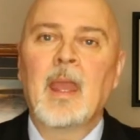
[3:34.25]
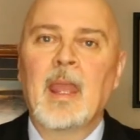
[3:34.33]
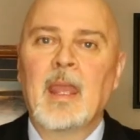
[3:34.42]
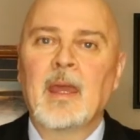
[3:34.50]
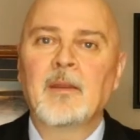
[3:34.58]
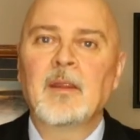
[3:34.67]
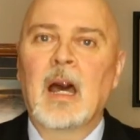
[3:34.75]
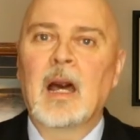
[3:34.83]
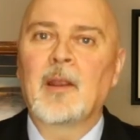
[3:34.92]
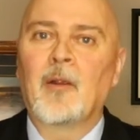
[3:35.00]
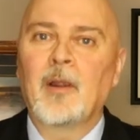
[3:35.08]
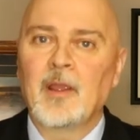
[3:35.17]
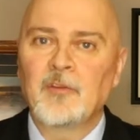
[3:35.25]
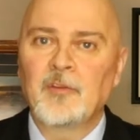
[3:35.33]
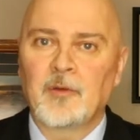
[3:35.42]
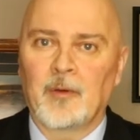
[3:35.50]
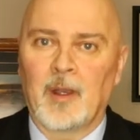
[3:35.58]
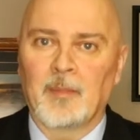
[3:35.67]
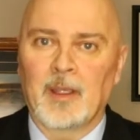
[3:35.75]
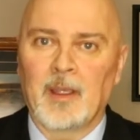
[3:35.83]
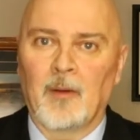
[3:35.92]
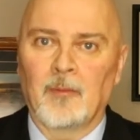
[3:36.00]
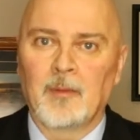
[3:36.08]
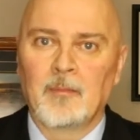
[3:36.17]
and on our Instagram
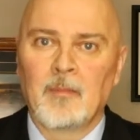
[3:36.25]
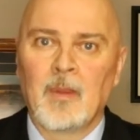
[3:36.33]
account.